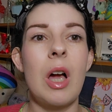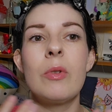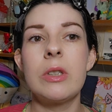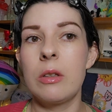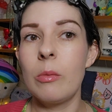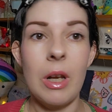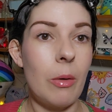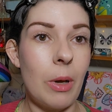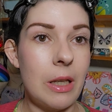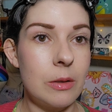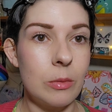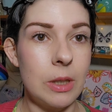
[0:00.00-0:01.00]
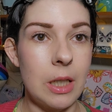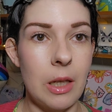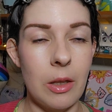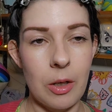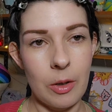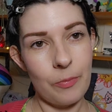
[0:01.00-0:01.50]
I haven't done a lip pencil
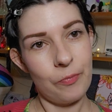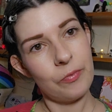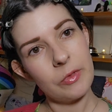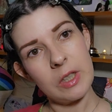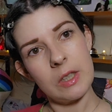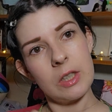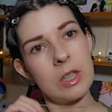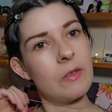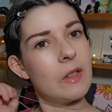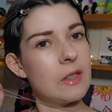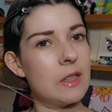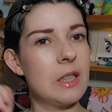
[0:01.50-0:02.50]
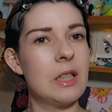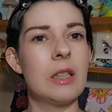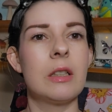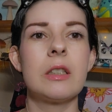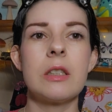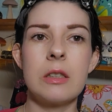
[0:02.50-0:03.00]
today though, because I just fancied
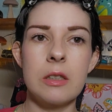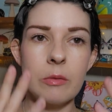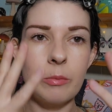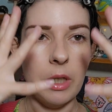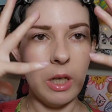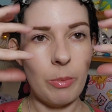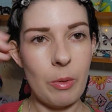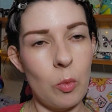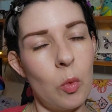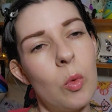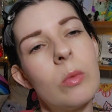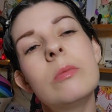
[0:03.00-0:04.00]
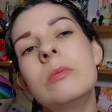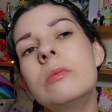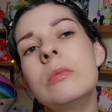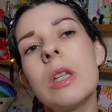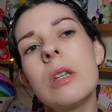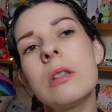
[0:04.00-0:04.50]
it just being a bit more
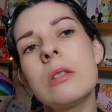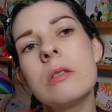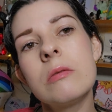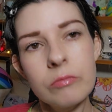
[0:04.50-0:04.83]
like this.